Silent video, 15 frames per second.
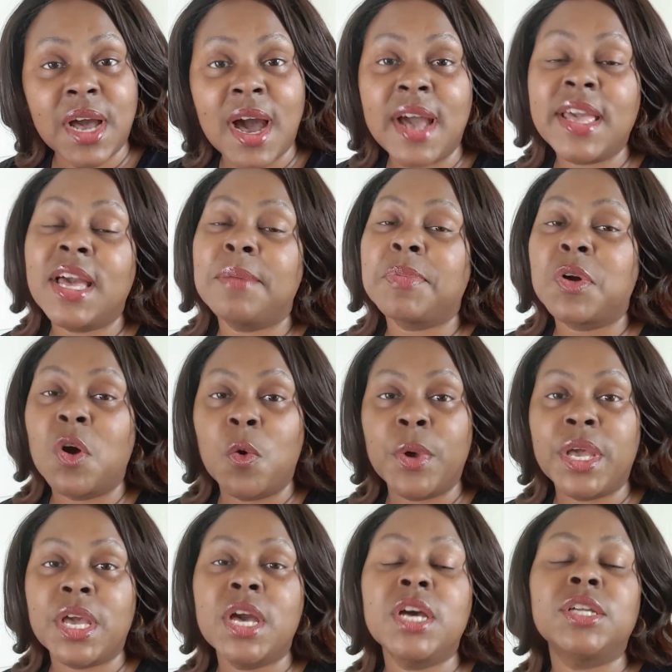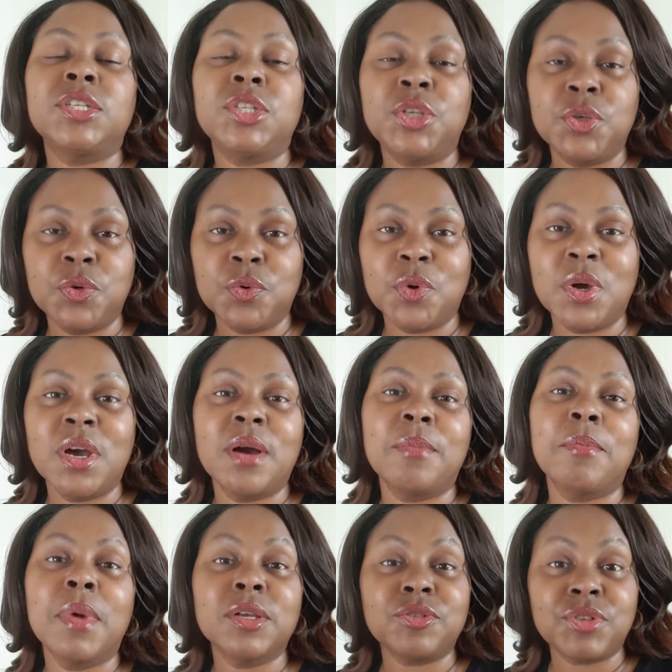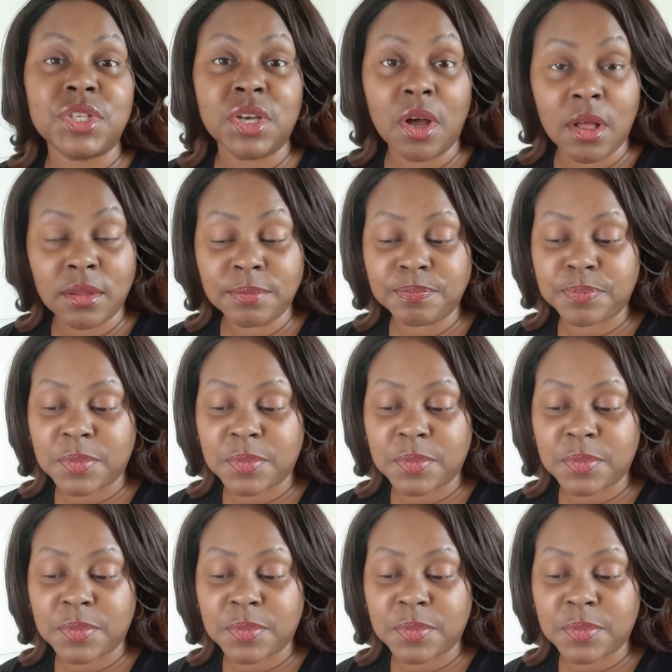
I am going to Montreal.